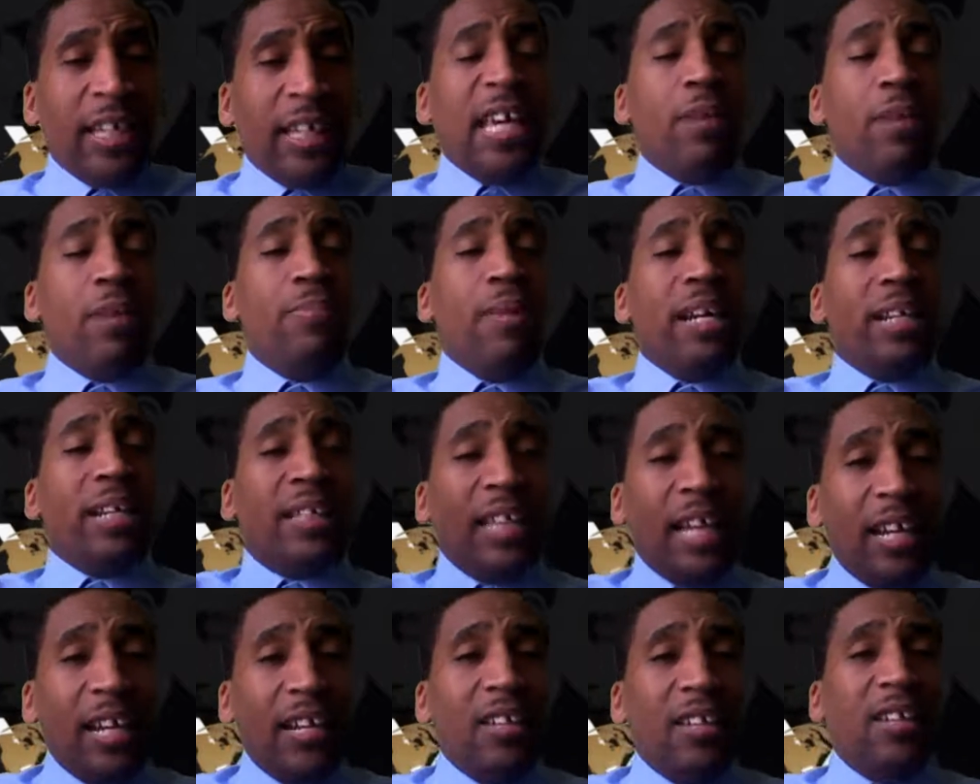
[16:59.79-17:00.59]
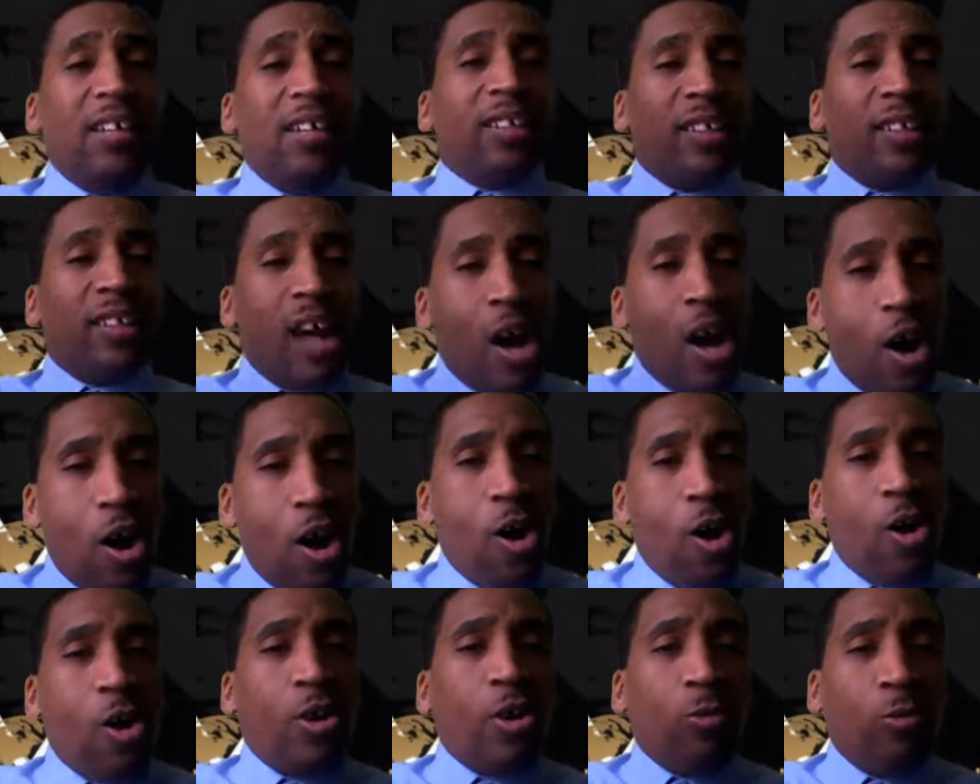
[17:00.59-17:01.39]
He's been telling us
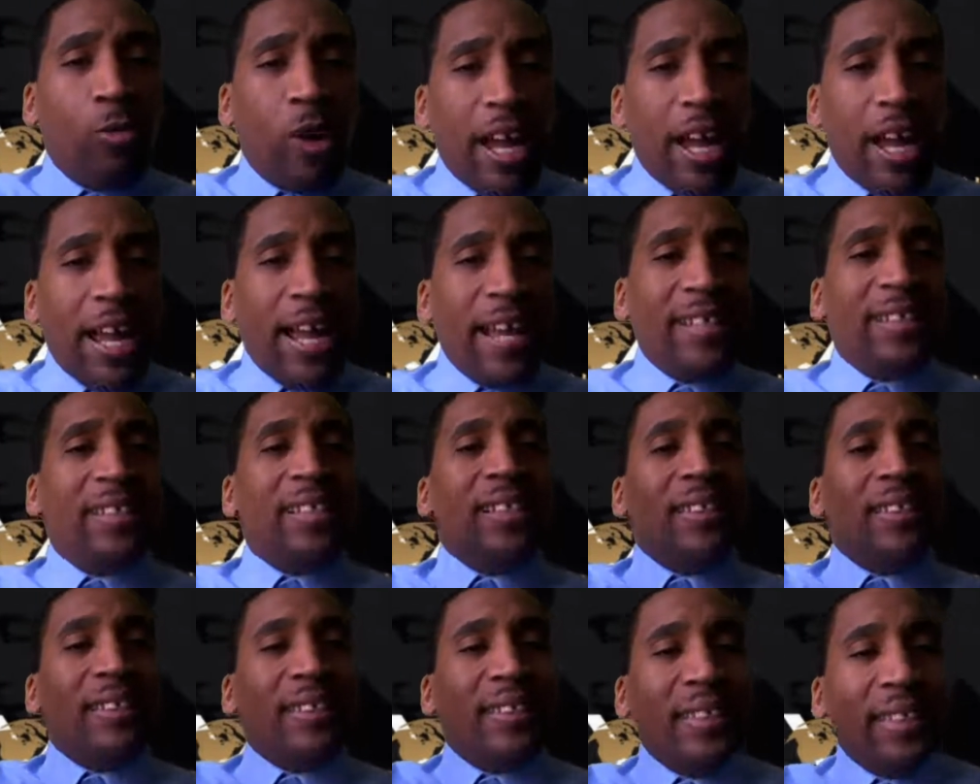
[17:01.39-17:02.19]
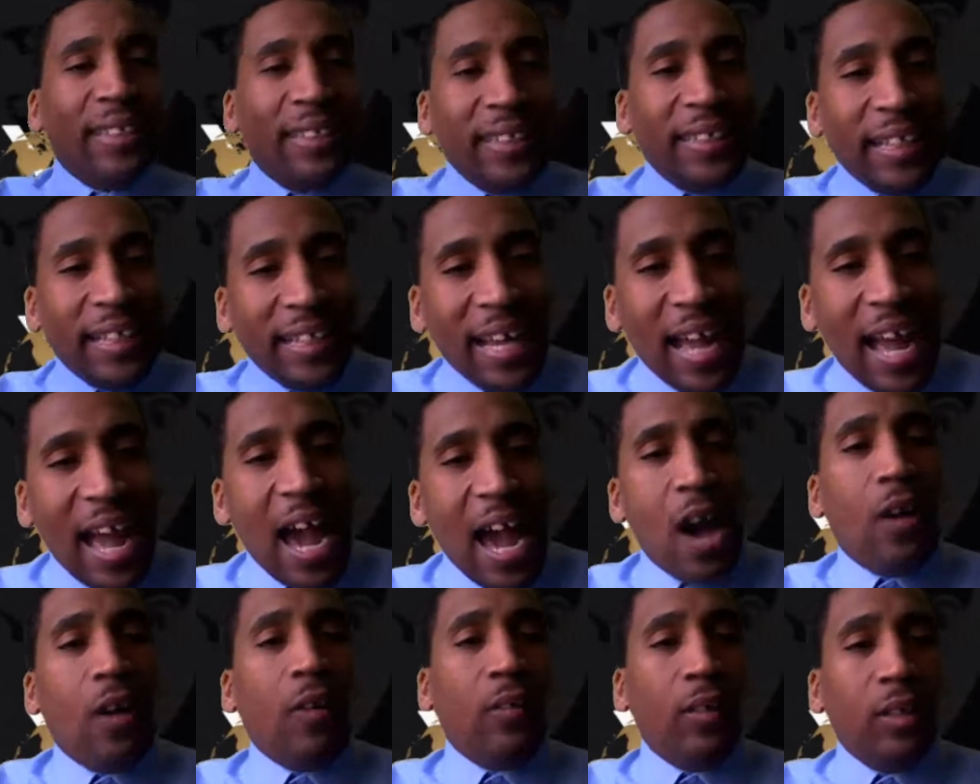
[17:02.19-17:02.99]
all the ways to get
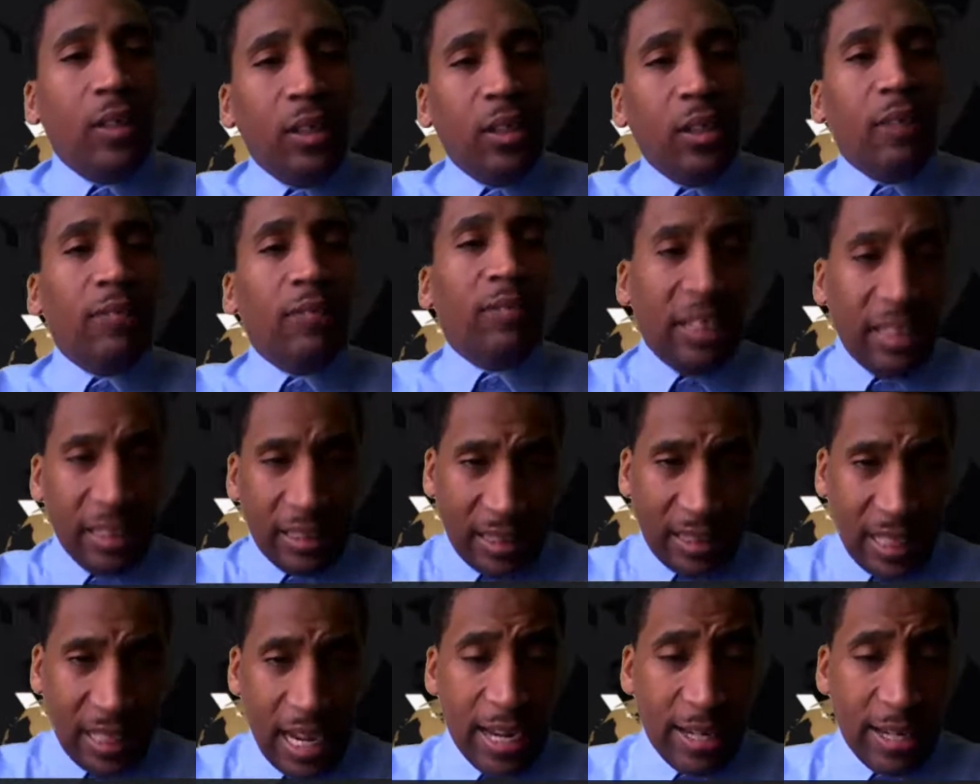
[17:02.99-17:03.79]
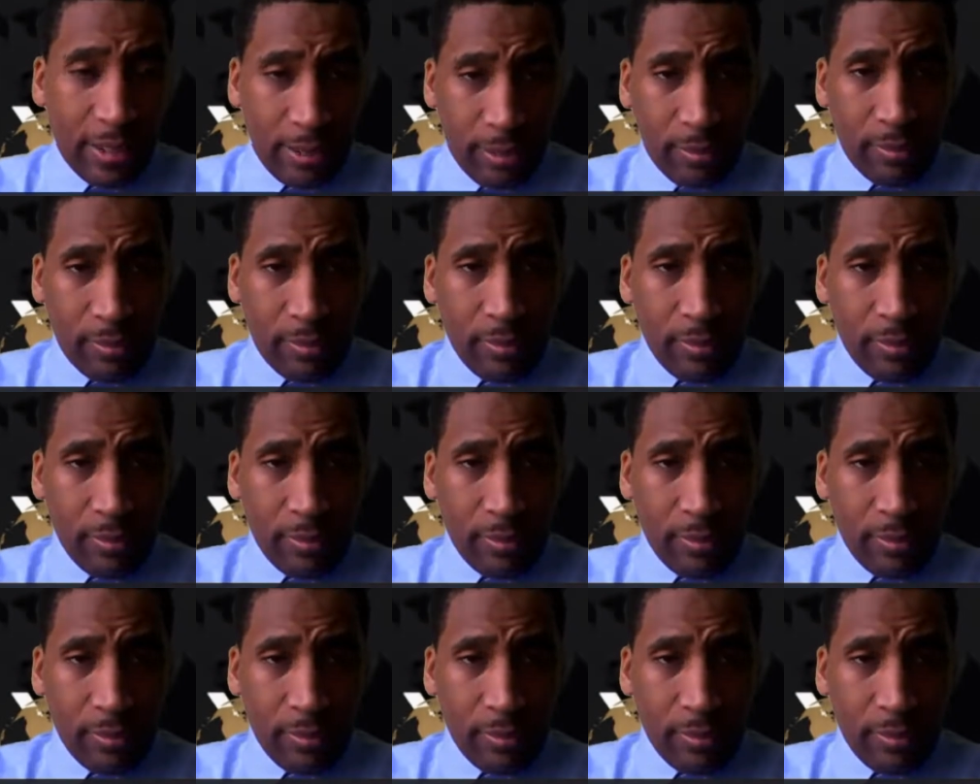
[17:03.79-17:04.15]
out of this scam.